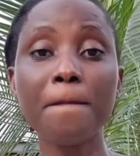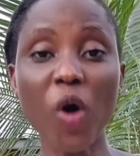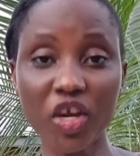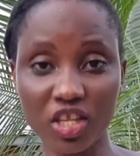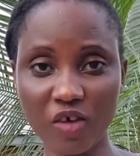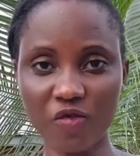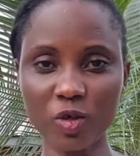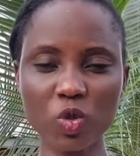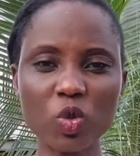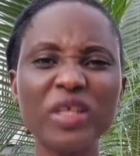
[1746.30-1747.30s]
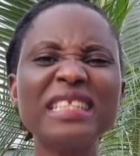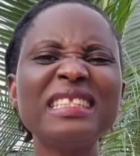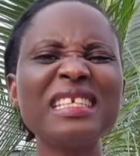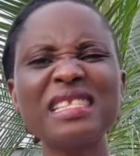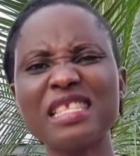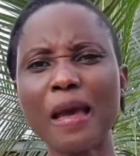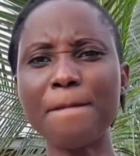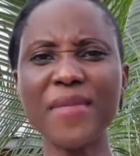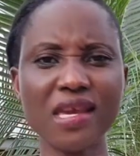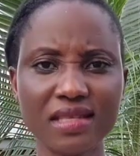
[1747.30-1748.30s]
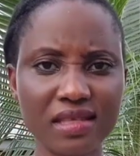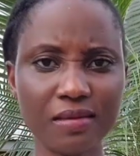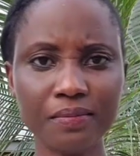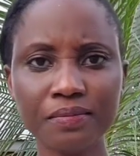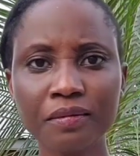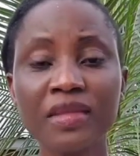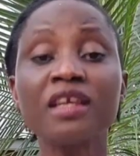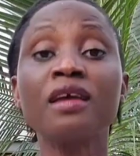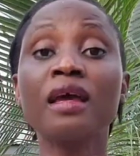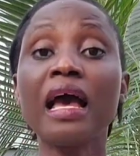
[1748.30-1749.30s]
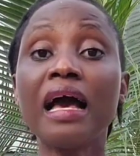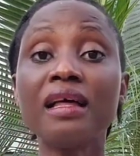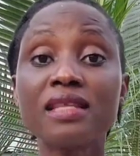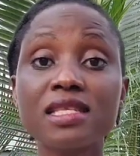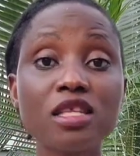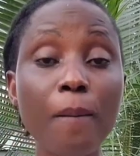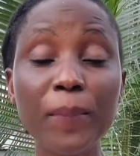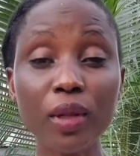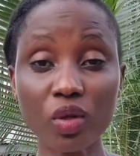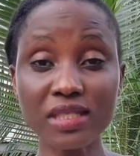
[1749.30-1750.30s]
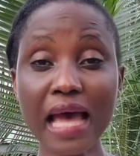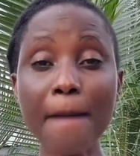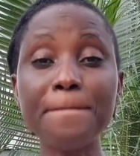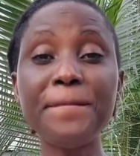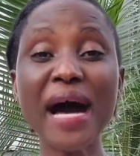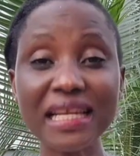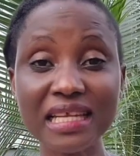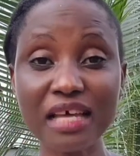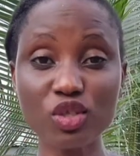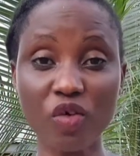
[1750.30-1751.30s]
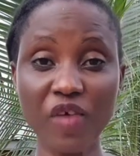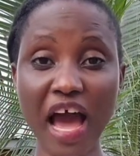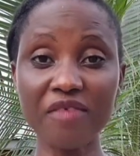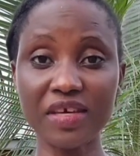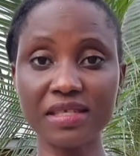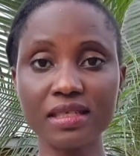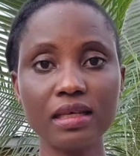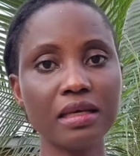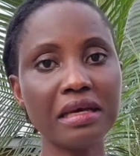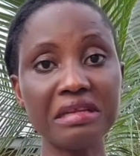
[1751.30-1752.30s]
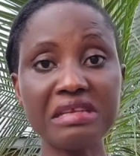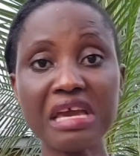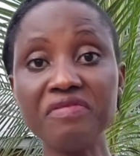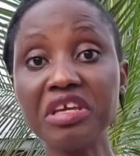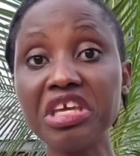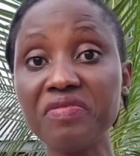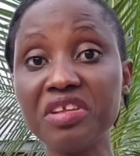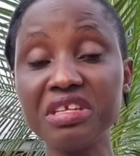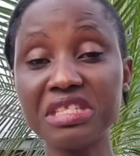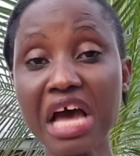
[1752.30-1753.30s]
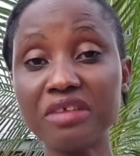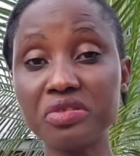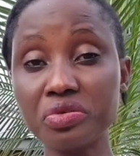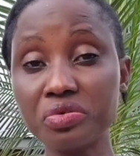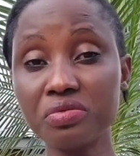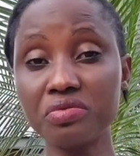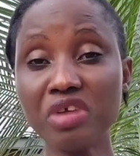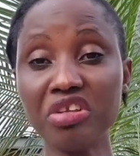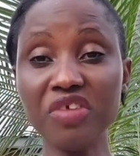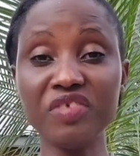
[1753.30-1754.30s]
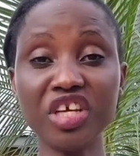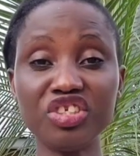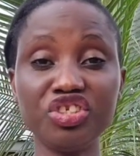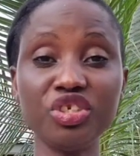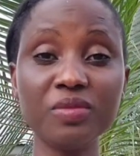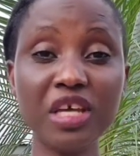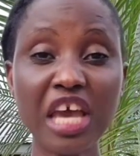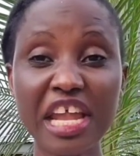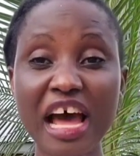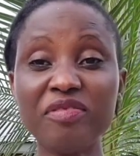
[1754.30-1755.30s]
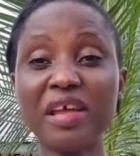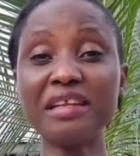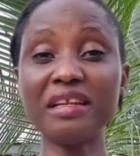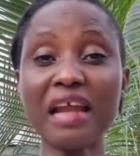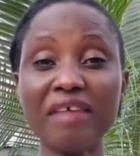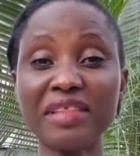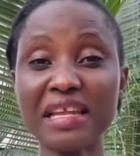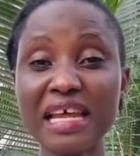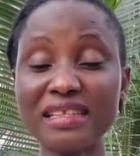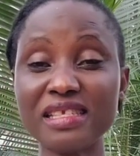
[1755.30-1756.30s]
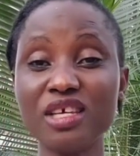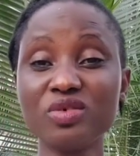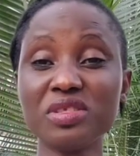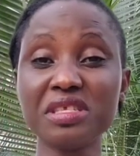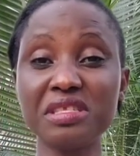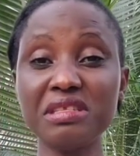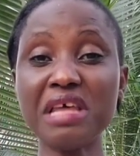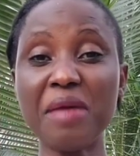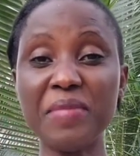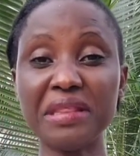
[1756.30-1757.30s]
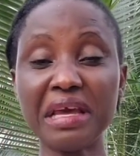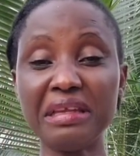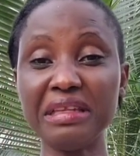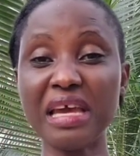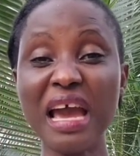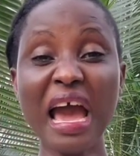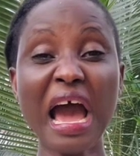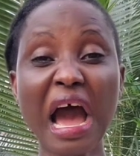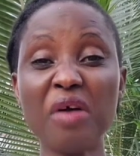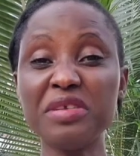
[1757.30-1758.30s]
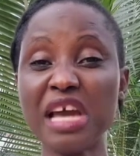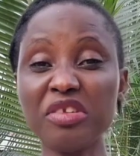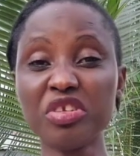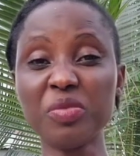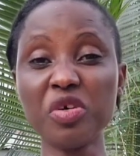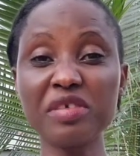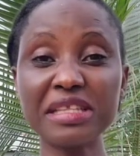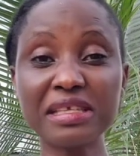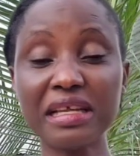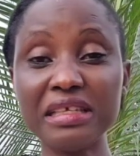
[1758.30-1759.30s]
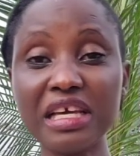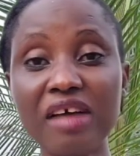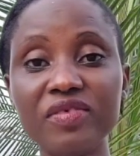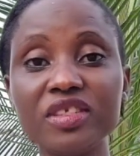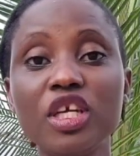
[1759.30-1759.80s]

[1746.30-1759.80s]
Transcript: Burkina Faso. This is amazing. Surplus, abundance of harvest. and they are even giving it out to you. You are not even ashamed. And after that, you still see them be telling them how they are not democratically governed.